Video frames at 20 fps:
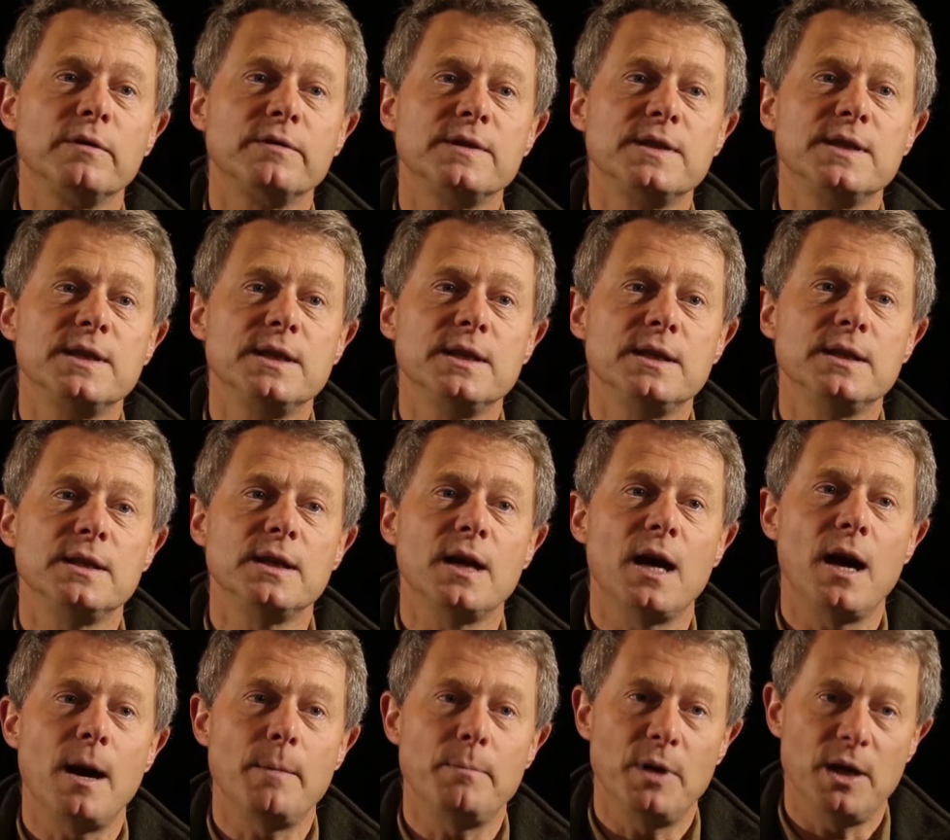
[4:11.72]
of the
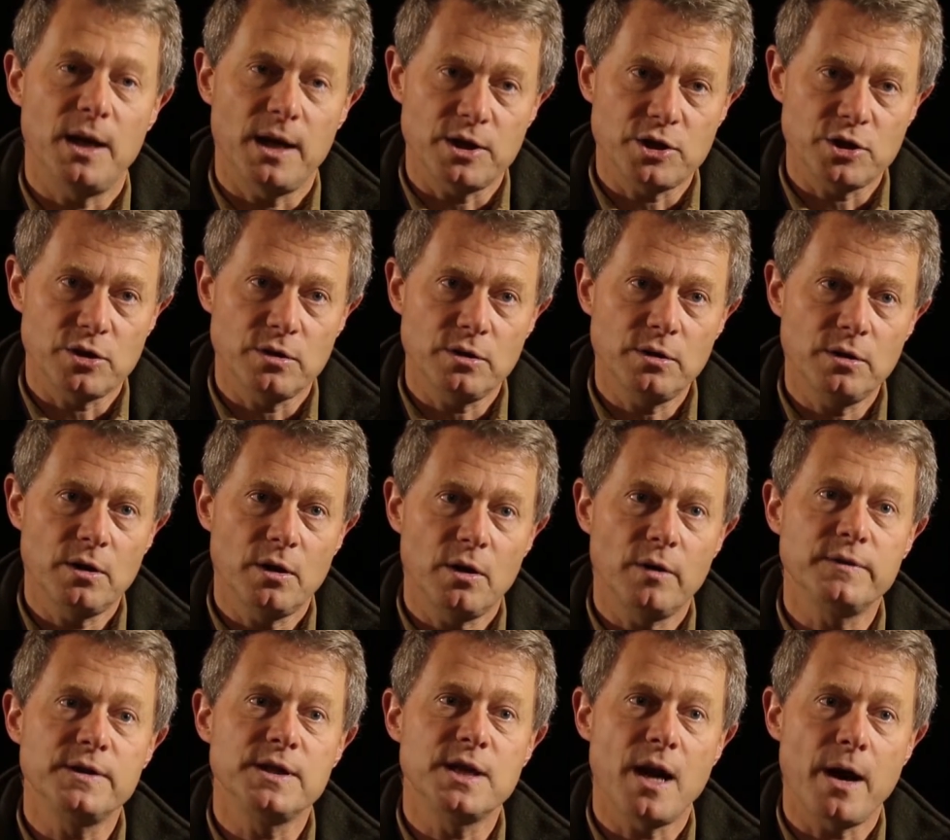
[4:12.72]
appellation,
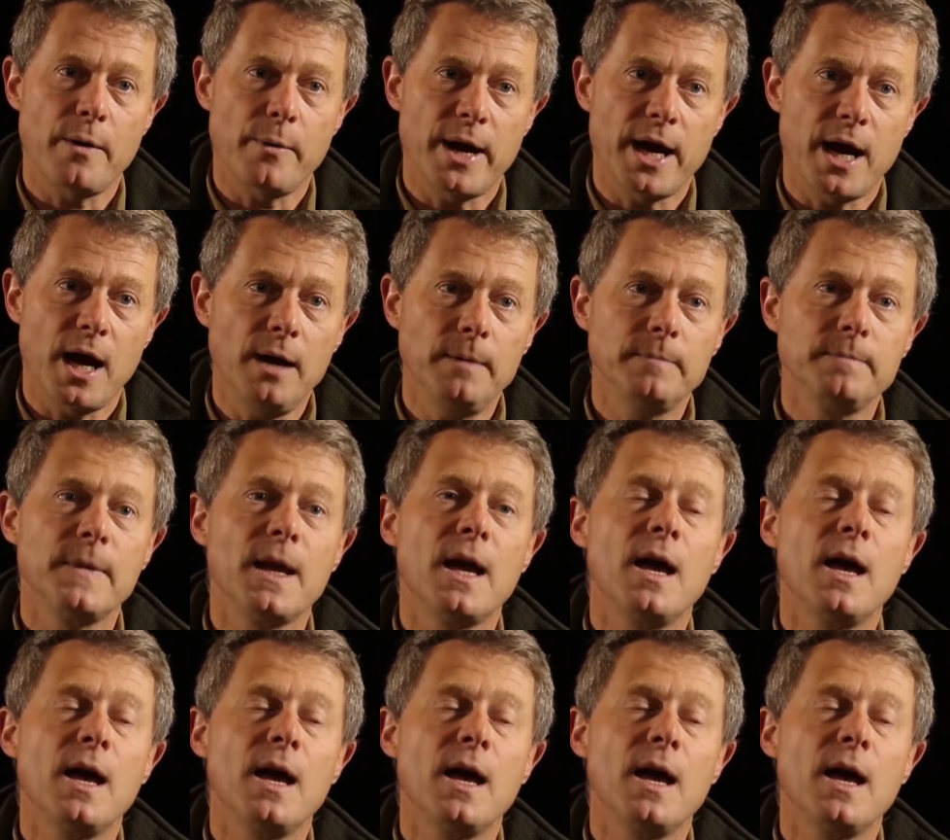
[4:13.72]
of the area.